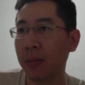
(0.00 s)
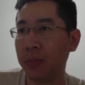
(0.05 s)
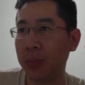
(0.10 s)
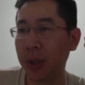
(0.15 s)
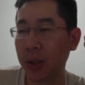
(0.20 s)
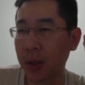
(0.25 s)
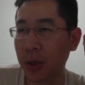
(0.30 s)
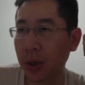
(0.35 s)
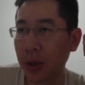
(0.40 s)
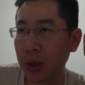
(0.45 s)

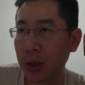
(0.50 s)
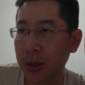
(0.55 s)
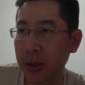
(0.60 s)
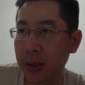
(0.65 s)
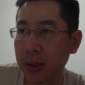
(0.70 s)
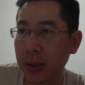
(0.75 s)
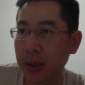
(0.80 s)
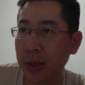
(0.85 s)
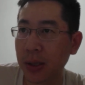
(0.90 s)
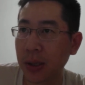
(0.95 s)

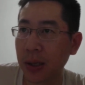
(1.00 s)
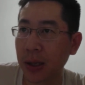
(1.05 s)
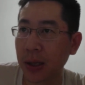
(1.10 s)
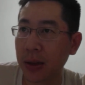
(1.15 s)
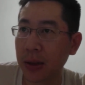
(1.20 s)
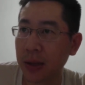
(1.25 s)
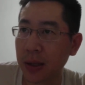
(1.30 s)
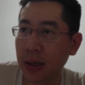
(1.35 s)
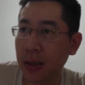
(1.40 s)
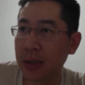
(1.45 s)
Because
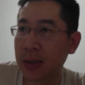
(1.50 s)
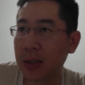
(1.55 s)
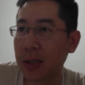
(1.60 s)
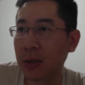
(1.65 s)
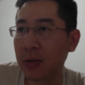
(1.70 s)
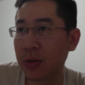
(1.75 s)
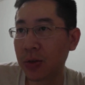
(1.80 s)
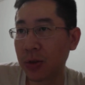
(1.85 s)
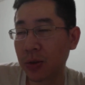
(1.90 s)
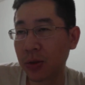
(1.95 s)
this
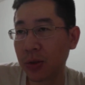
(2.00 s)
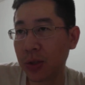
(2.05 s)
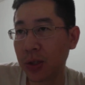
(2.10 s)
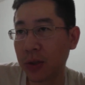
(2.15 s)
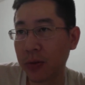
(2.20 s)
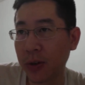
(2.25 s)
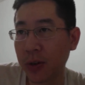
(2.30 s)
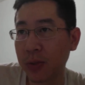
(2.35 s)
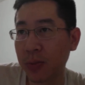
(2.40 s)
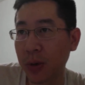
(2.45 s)
gives you
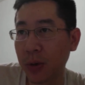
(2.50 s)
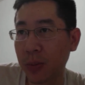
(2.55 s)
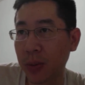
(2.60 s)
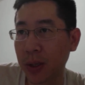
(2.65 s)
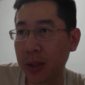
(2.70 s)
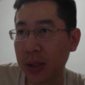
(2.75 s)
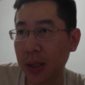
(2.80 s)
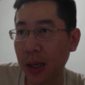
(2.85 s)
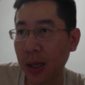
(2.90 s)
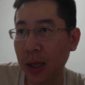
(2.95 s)
defense spirit
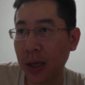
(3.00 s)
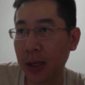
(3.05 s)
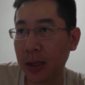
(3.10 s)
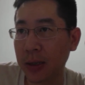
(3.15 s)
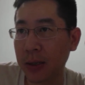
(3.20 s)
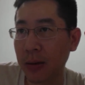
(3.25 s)
plus 8,